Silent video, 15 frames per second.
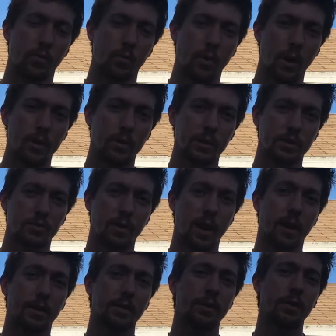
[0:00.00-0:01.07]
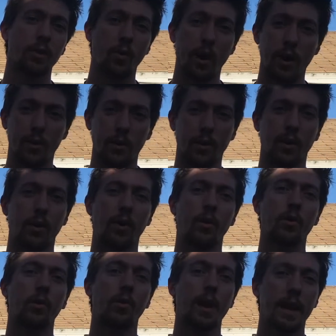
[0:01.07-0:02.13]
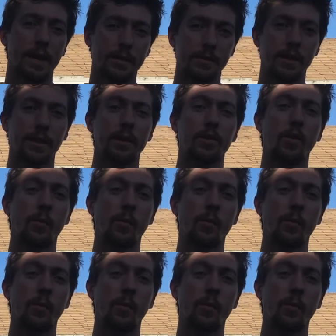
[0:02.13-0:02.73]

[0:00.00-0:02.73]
water extracted, no alcohol, no hexane,